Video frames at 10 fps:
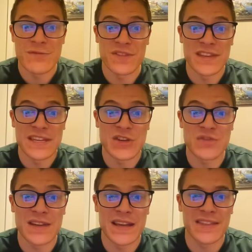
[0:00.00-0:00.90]
with the
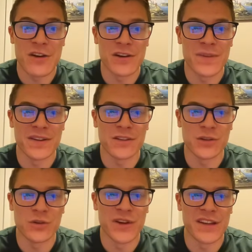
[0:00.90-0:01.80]
neo tank. That would have been
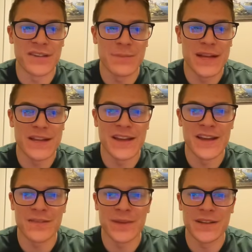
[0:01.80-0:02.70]
glorious, but
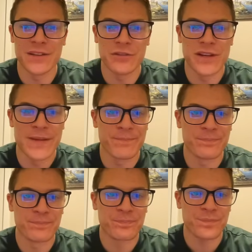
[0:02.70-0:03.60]
nah, he's being a little greedy.
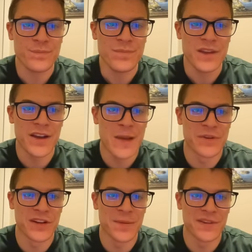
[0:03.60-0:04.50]

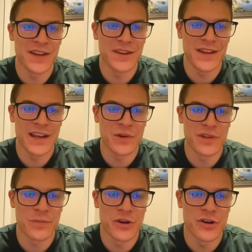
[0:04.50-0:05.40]
Copter comes in, getting
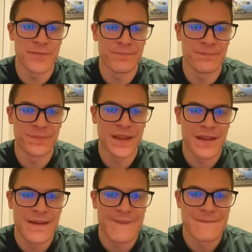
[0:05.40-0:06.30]
away with murder.
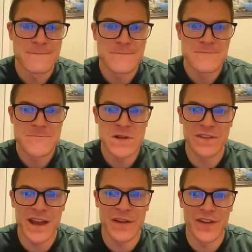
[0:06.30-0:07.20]

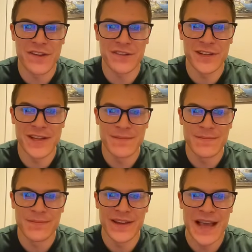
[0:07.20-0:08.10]
Will die eventually.
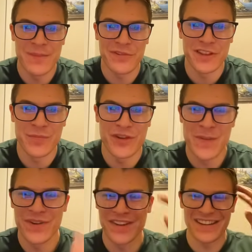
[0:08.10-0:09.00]
Capturing the
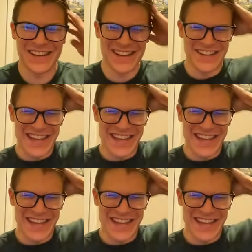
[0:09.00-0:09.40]
properties. I